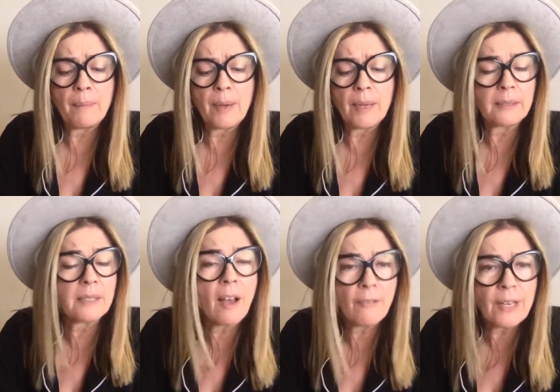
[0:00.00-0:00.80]
a
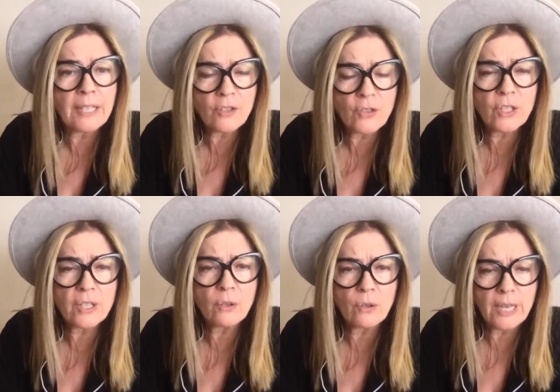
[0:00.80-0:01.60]
tough
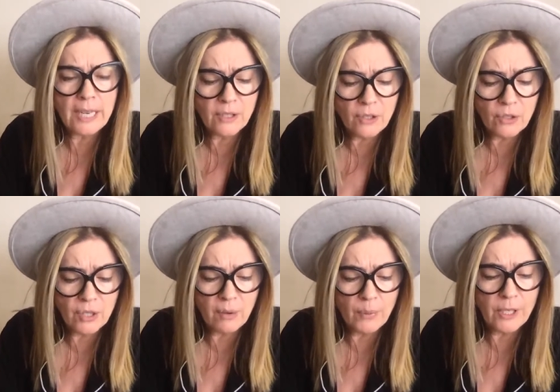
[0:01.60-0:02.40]
estrogen or an estrogen
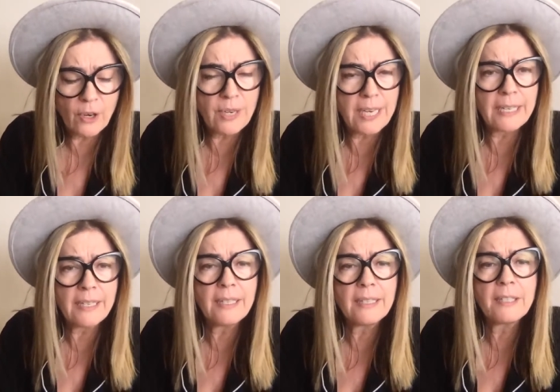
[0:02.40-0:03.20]
that we don't need in
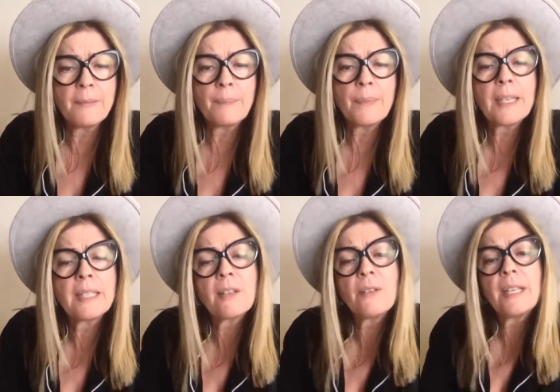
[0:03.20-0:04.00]
it.
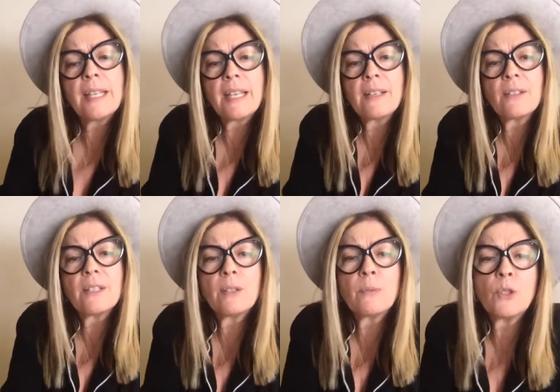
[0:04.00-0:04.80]
Is there anything else
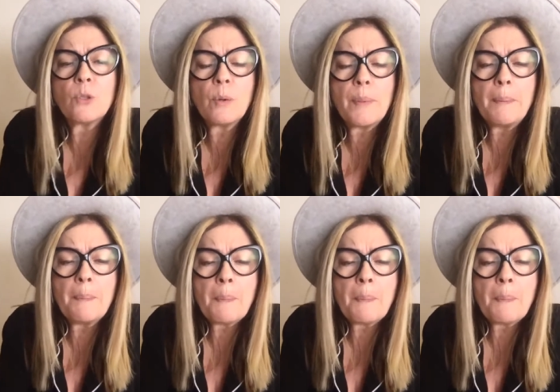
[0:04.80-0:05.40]
that you want to talk about?